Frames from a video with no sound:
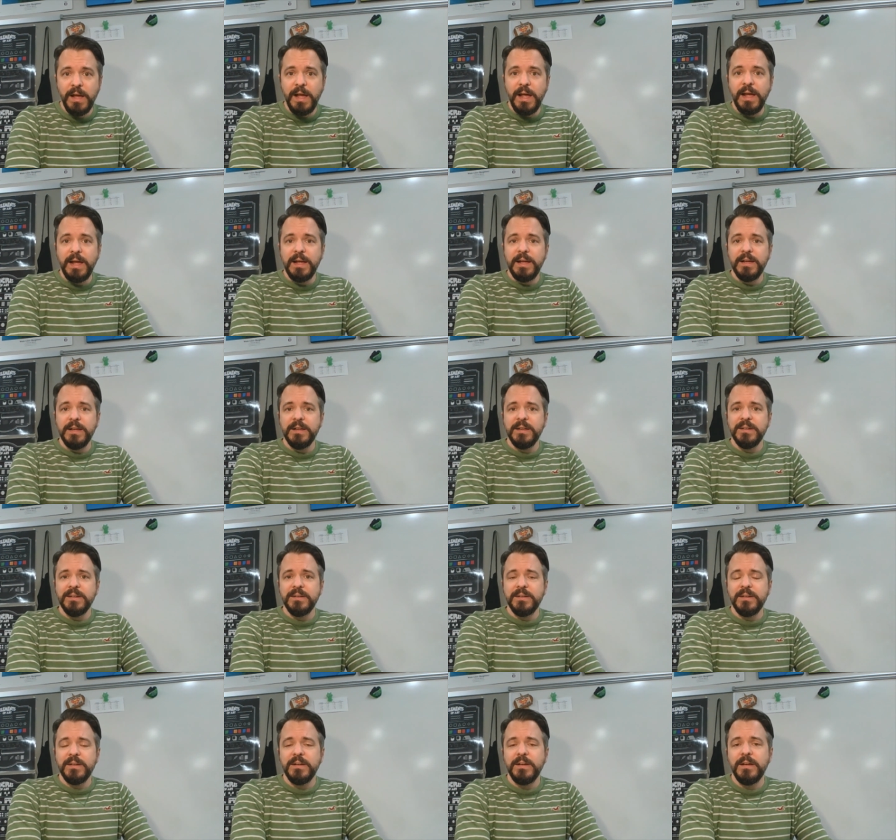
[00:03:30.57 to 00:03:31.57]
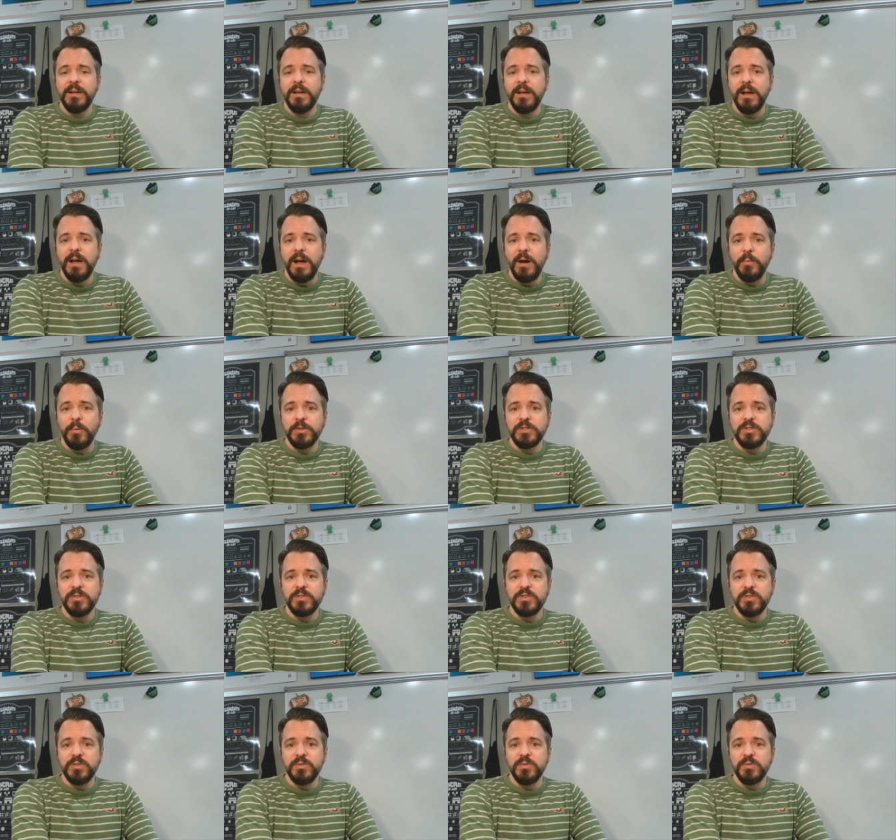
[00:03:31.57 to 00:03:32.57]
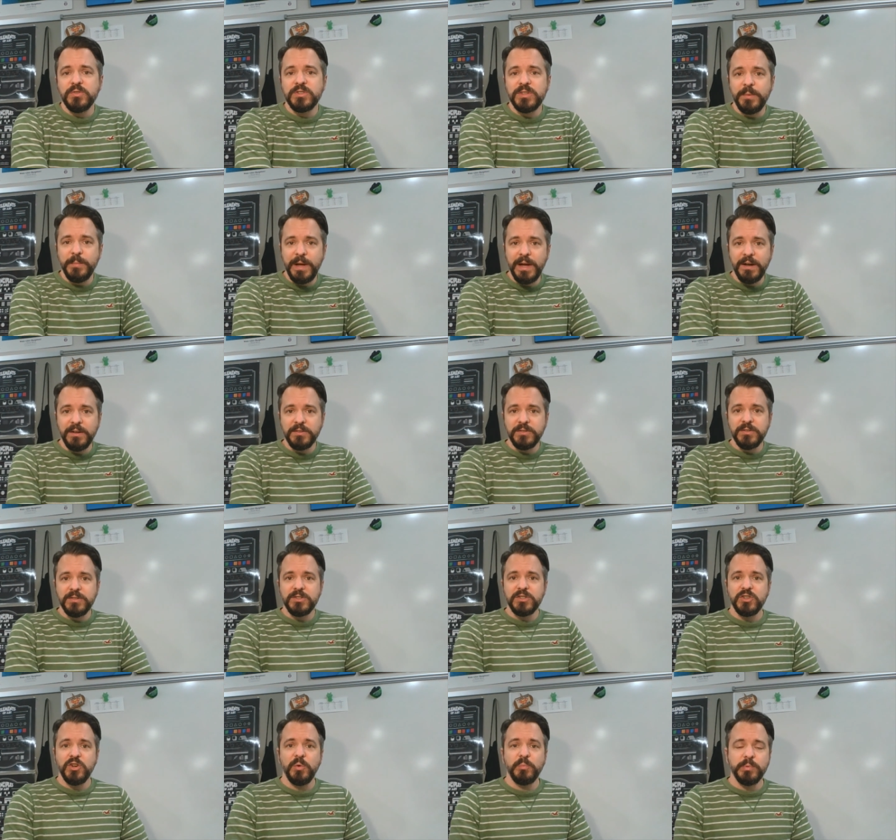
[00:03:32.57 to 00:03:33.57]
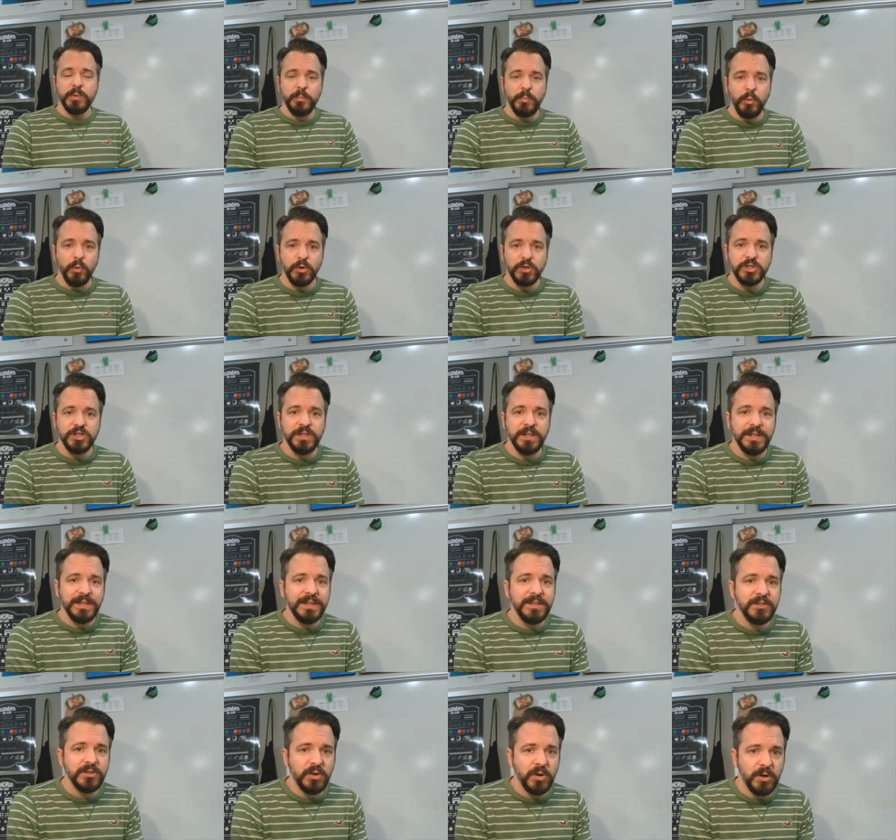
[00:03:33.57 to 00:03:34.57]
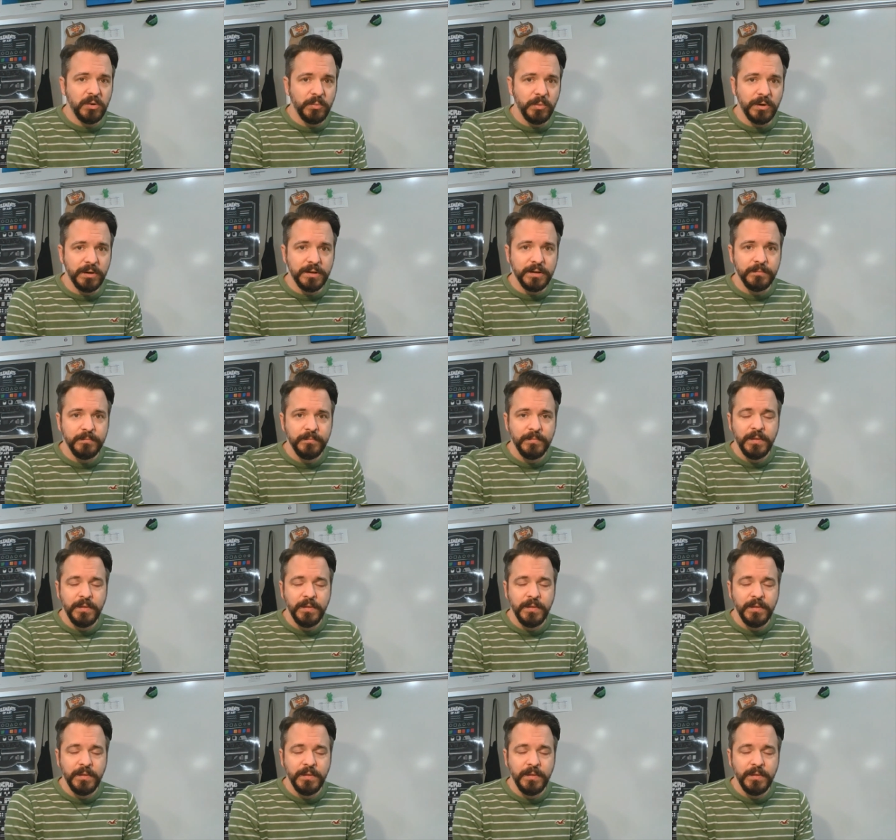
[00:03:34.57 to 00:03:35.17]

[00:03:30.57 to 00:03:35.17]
and I want you to somehow show proportion in your artwork.